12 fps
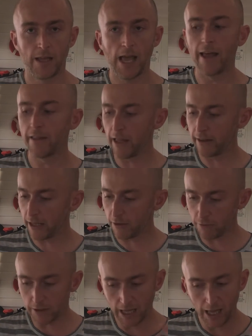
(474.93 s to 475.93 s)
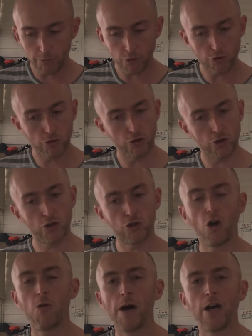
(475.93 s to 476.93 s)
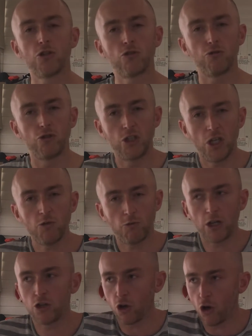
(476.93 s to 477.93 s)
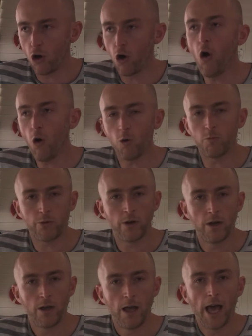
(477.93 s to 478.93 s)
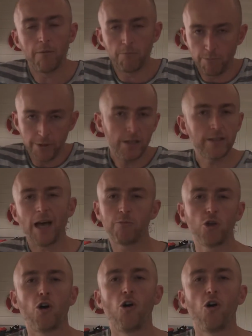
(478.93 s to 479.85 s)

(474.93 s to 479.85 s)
And that will help you to so much to generate the hope and build up the